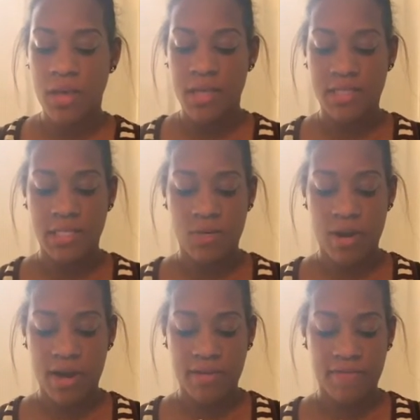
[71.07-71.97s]
and see where
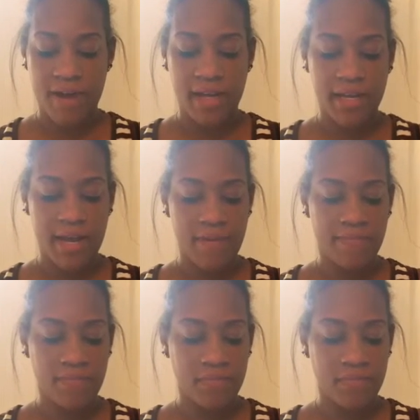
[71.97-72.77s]
I can find it at.